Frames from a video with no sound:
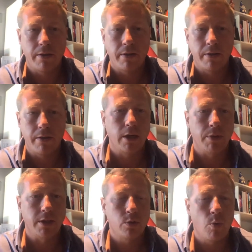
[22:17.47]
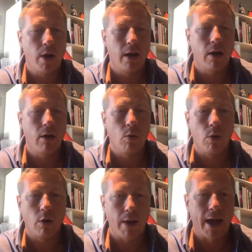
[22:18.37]
or whether they're going to be
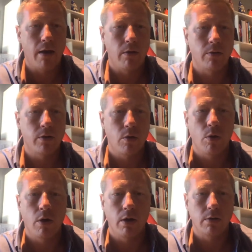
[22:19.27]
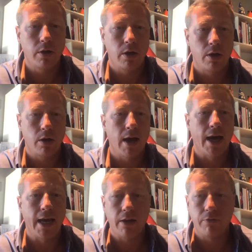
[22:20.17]
square or round or,
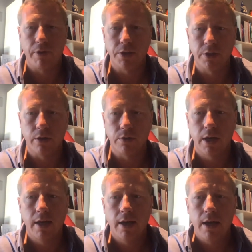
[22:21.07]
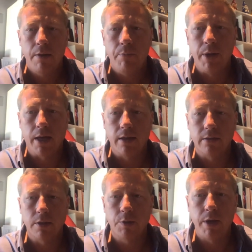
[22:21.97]
you know, high-end fixtures,
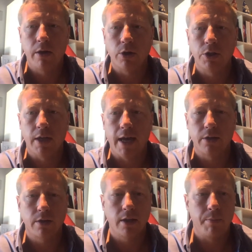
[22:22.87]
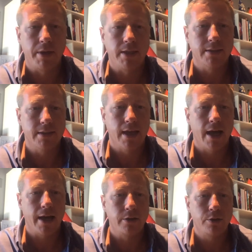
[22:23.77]
because the speaker should actually be
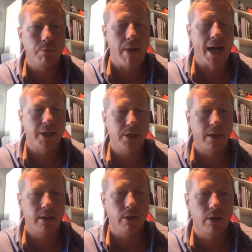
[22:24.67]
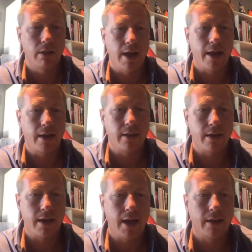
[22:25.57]
designed to match and look
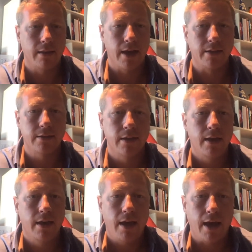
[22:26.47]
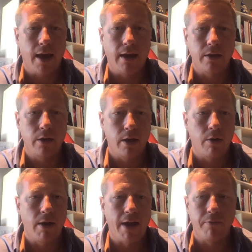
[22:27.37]
like the can lights.
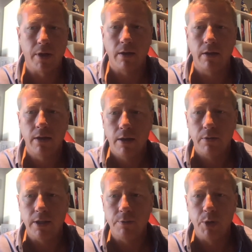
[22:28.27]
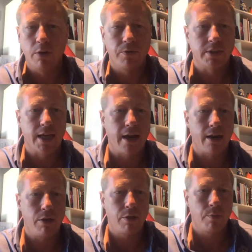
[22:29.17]
And, you know, having these
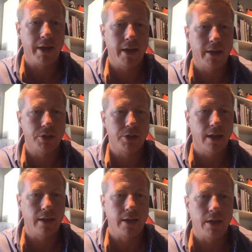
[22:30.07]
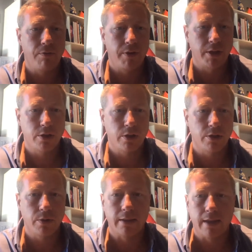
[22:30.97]
beautiful tiny 3-inch LED
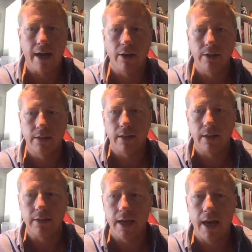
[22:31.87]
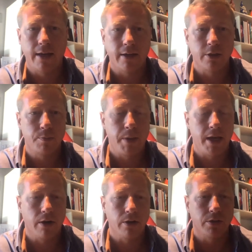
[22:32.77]
fixtures throughout the house and these
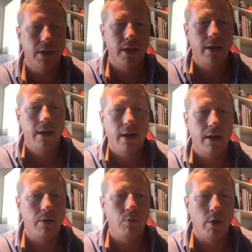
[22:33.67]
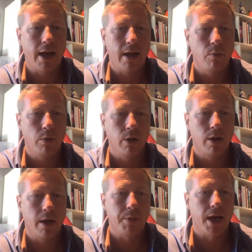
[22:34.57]
8-inch speakers would
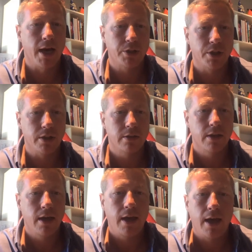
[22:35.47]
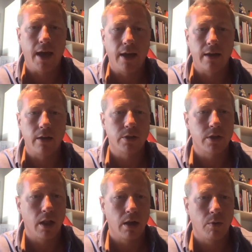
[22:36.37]
look obnoxious.
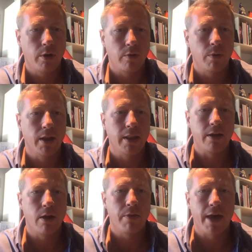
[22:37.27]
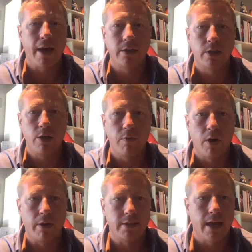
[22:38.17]
And an installer wouldn't really know that
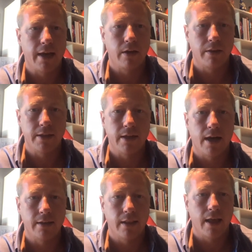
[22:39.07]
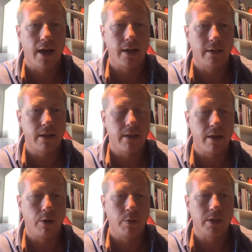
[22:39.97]
until you've already signed on the dotted
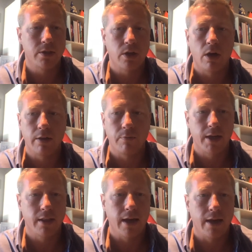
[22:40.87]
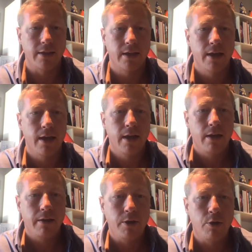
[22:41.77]
line, and then they go to install and
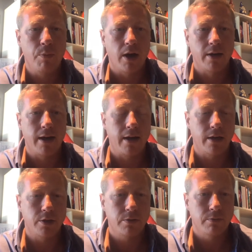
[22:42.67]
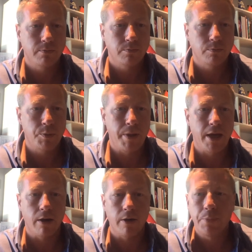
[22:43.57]
realize you bought an 8-inch
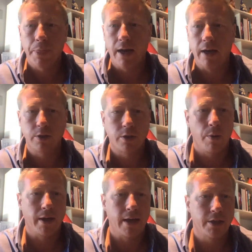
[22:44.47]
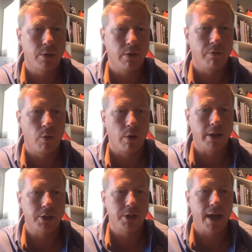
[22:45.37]
speaker and it's going next
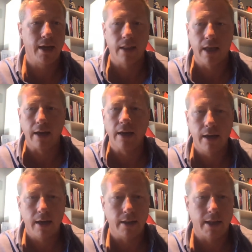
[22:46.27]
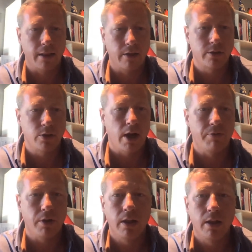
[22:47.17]
to a 4-inch can light, and that
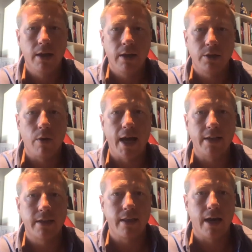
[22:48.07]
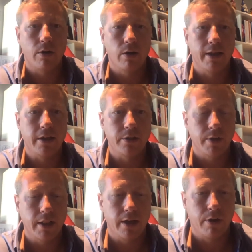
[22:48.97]
looks awful. So asking that
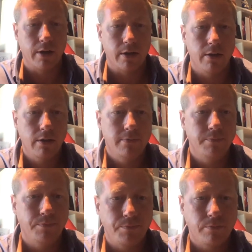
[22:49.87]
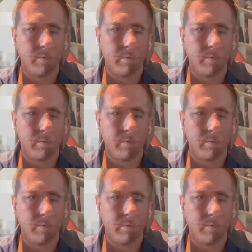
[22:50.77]
early is really critical.